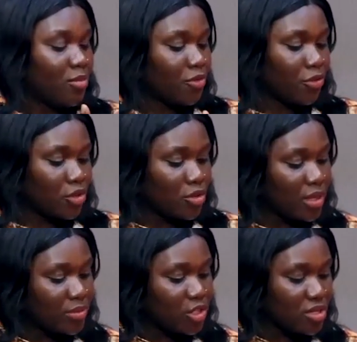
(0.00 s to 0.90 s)
But for you,
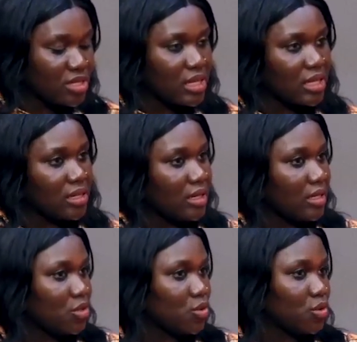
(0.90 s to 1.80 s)
maybe just a
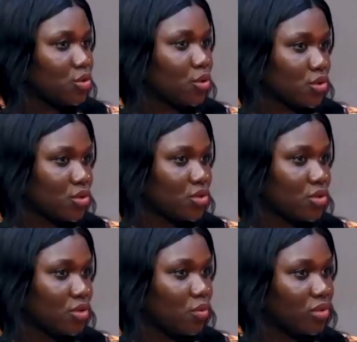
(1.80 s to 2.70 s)
little
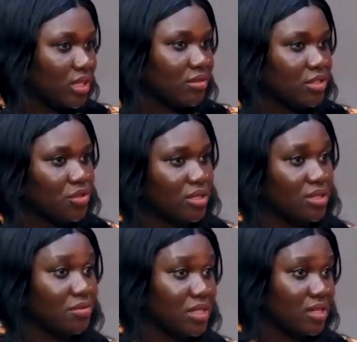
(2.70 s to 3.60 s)
dust will
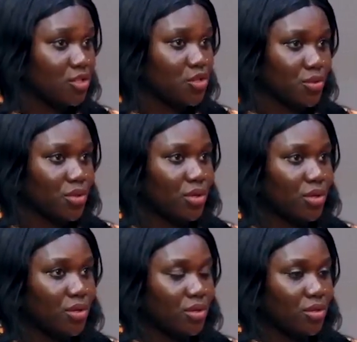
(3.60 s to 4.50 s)
irritate you.
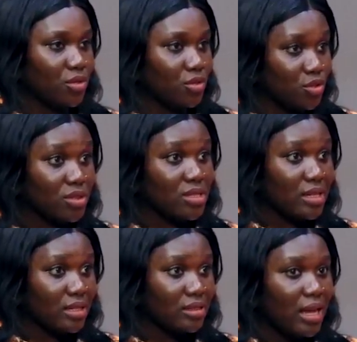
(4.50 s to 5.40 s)
Do you
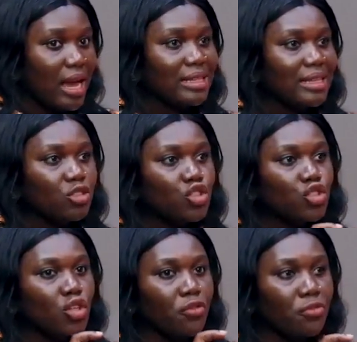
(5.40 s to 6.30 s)
understand? And then
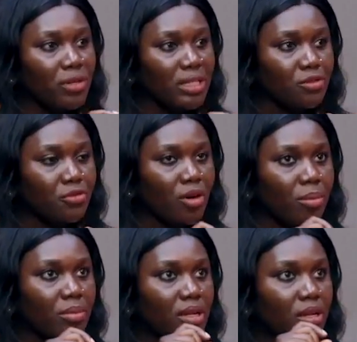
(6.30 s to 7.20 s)
shuffling from